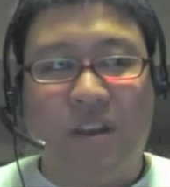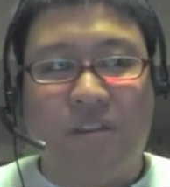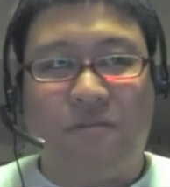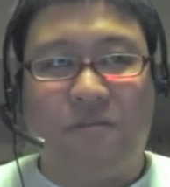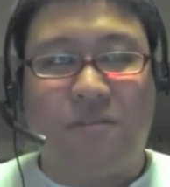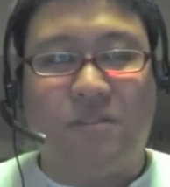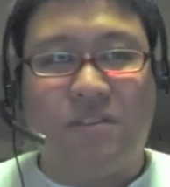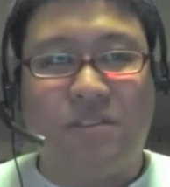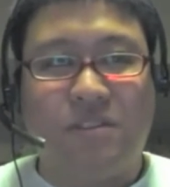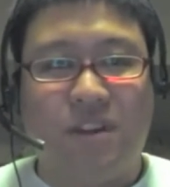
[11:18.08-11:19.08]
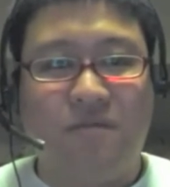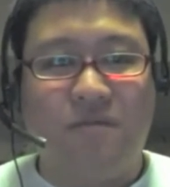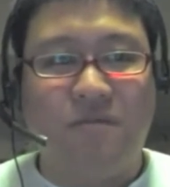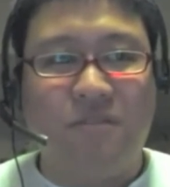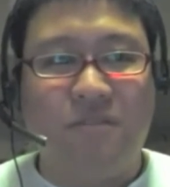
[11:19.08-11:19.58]
For
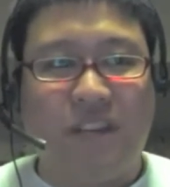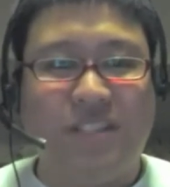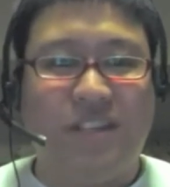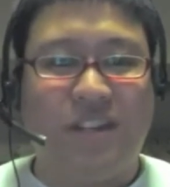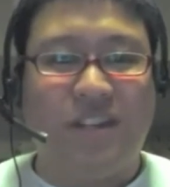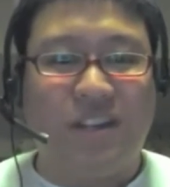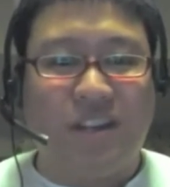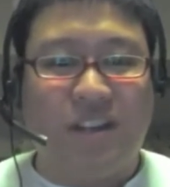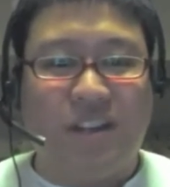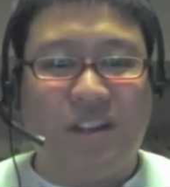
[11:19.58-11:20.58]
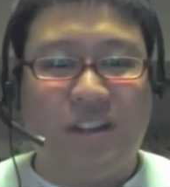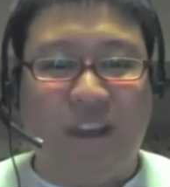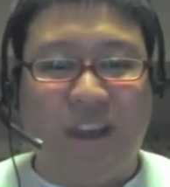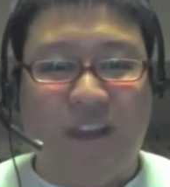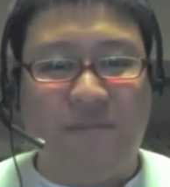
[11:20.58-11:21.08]
some reason,
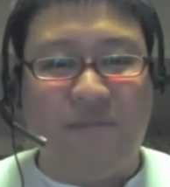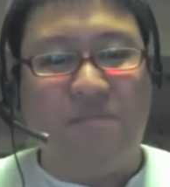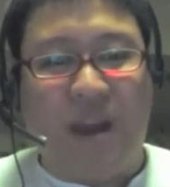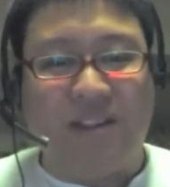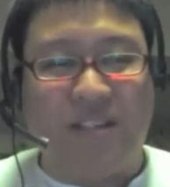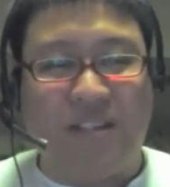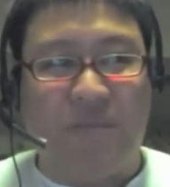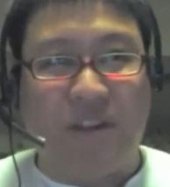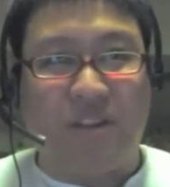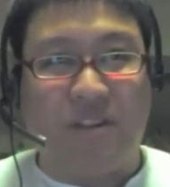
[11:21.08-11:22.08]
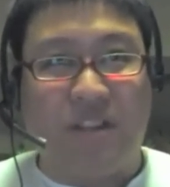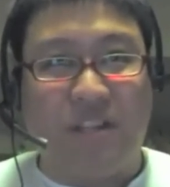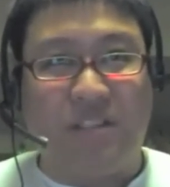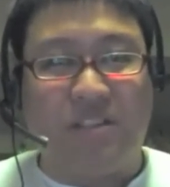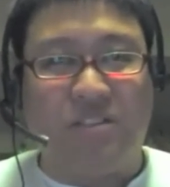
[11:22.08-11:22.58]
they have been passed up at
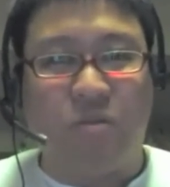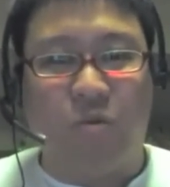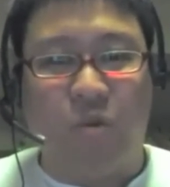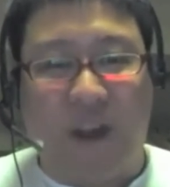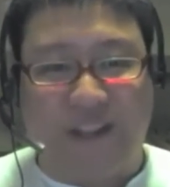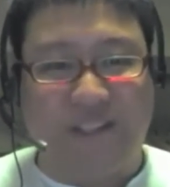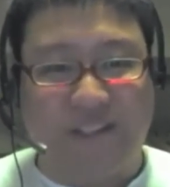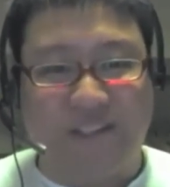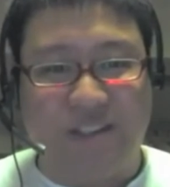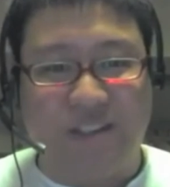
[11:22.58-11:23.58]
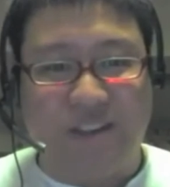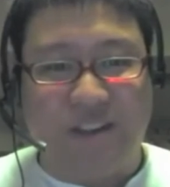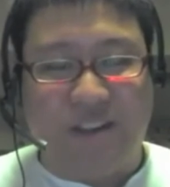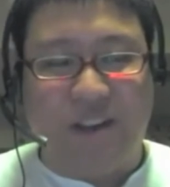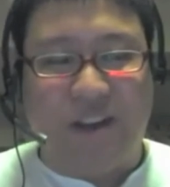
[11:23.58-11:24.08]
least twice
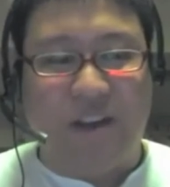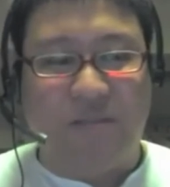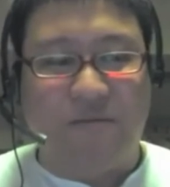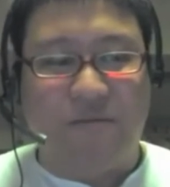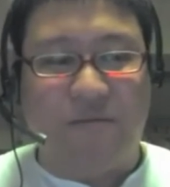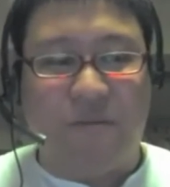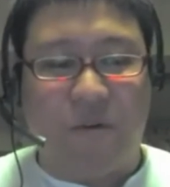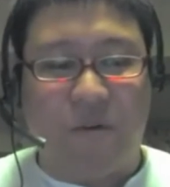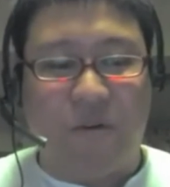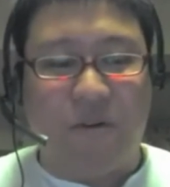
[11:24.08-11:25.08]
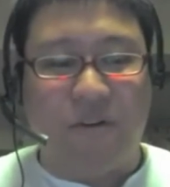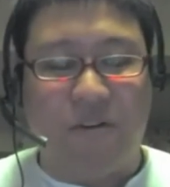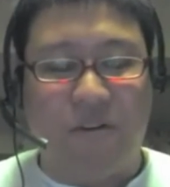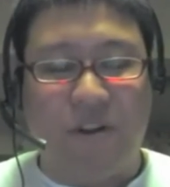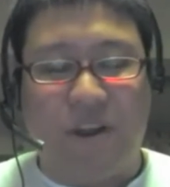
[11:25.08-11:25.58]

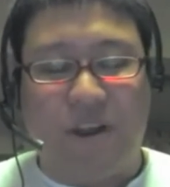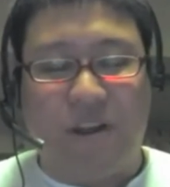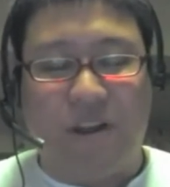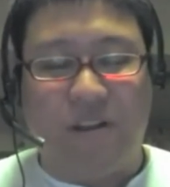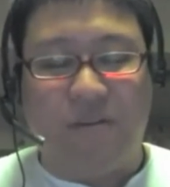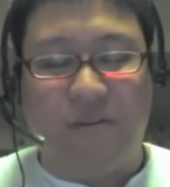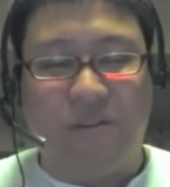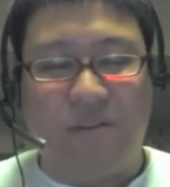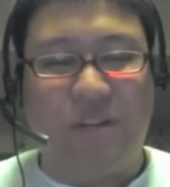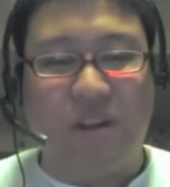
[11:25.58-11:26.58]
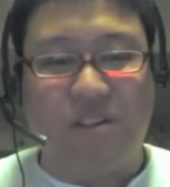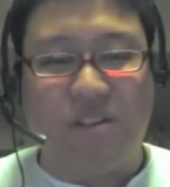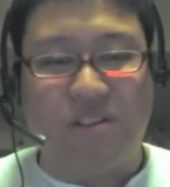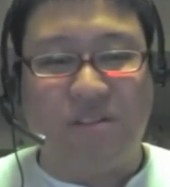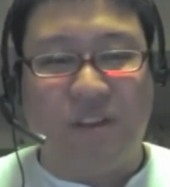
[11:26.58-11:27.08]
for
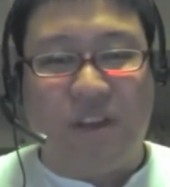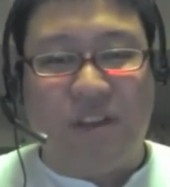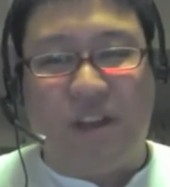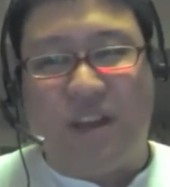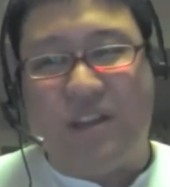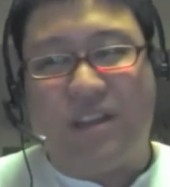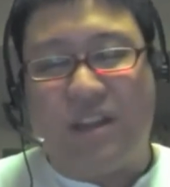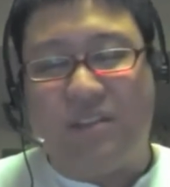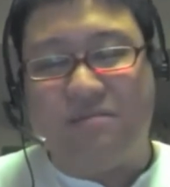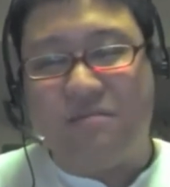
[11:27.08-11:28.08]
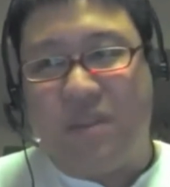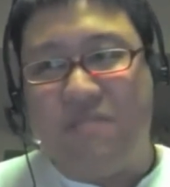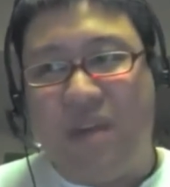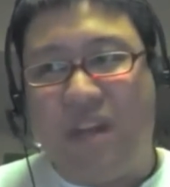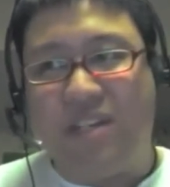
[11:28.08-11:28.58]
Senbatsu. I think they
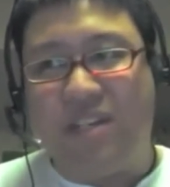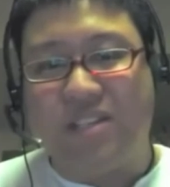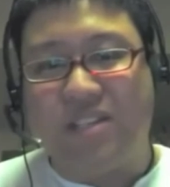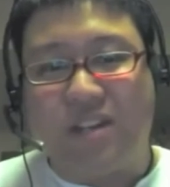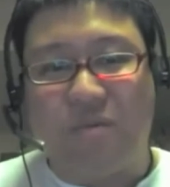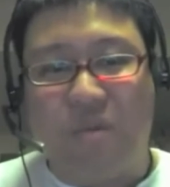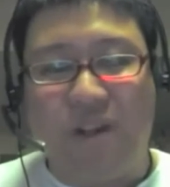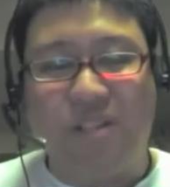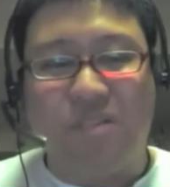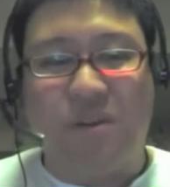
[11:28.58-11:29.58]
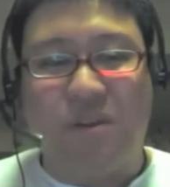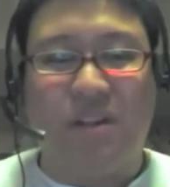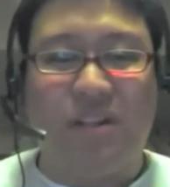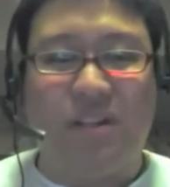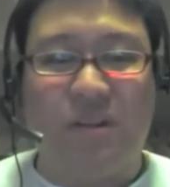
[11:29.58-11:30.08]
did manage to get selected once,
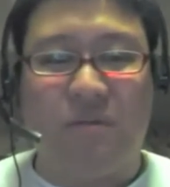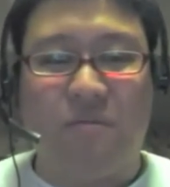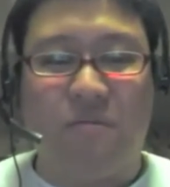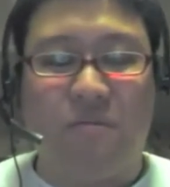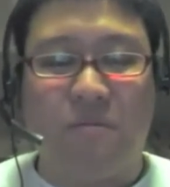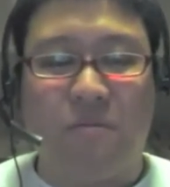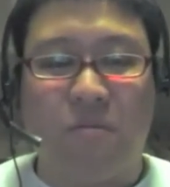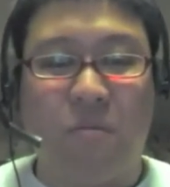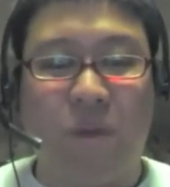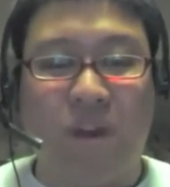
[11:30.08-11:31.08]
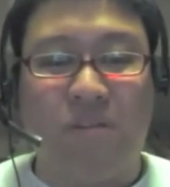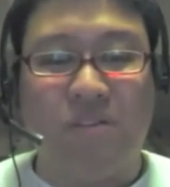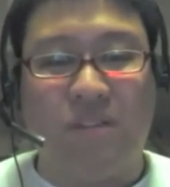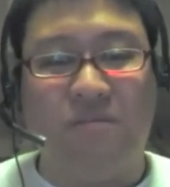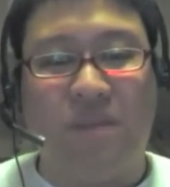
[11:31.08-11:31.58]
but it when I
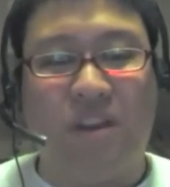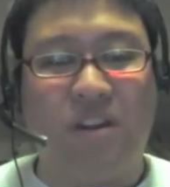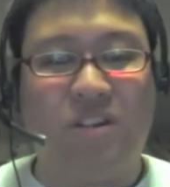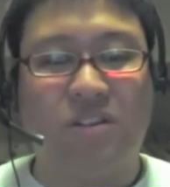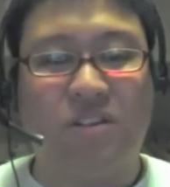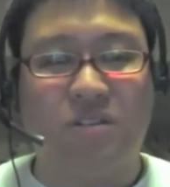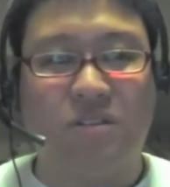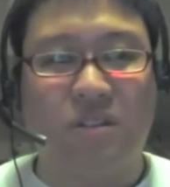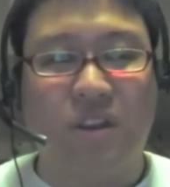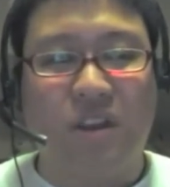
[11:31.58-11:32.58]
was in my initial